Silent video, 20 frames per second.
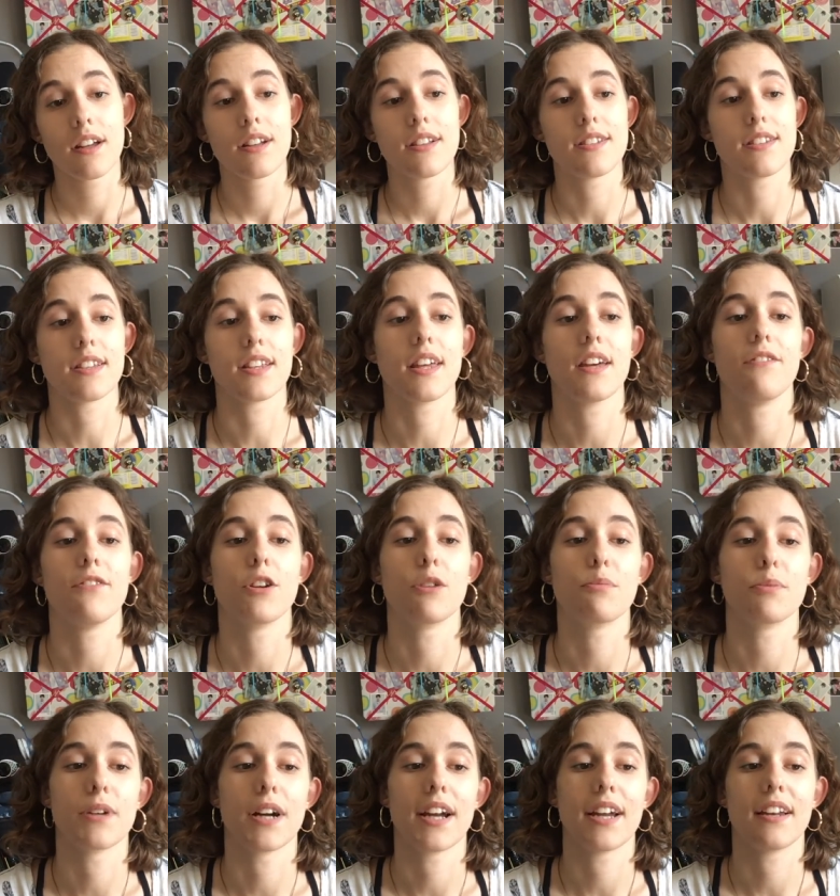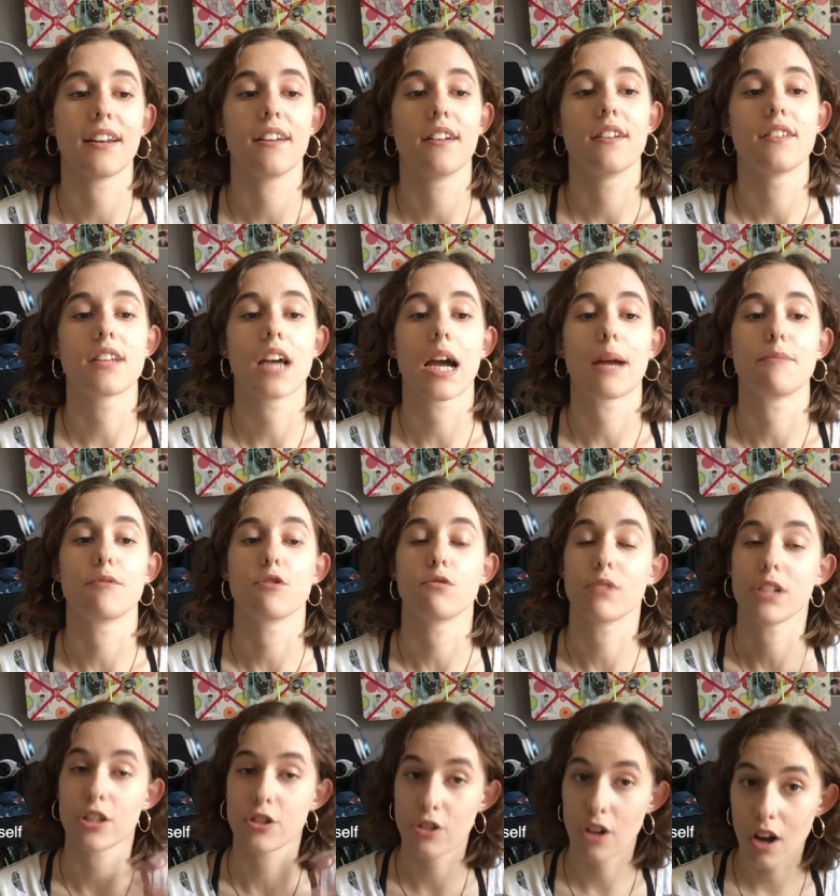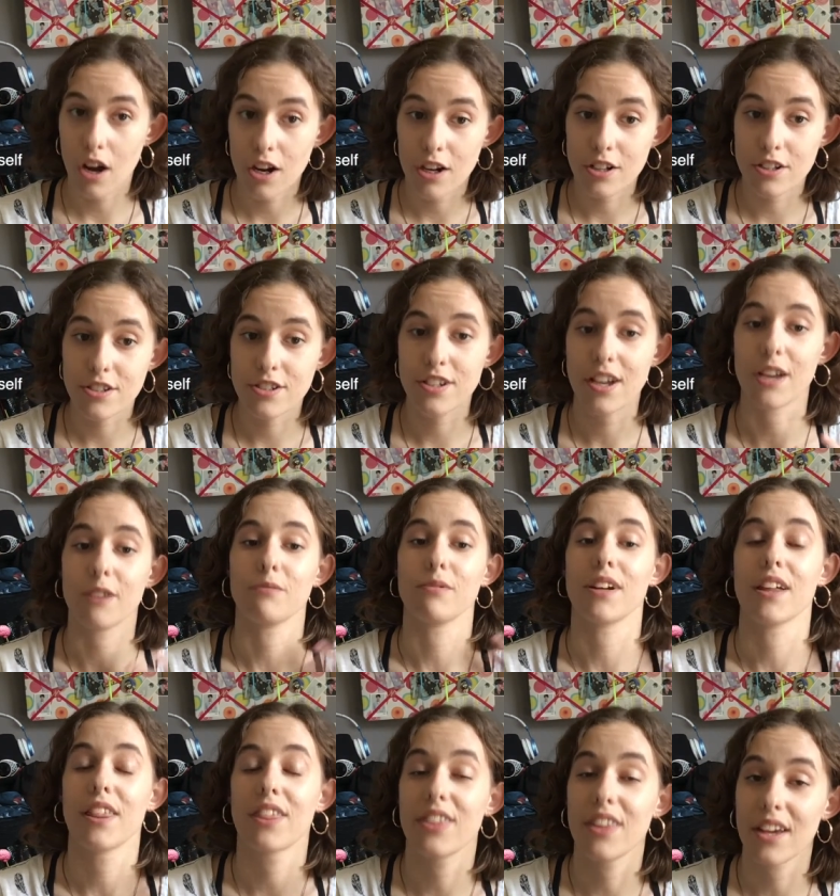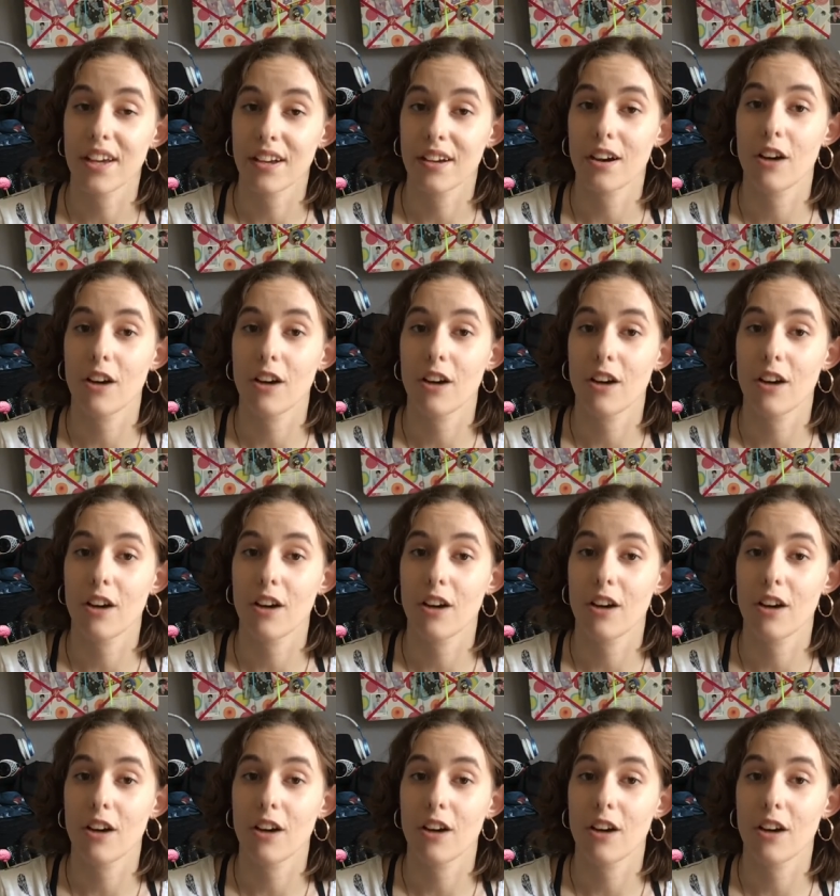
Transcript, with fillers: to give your brain time to recharge and rethink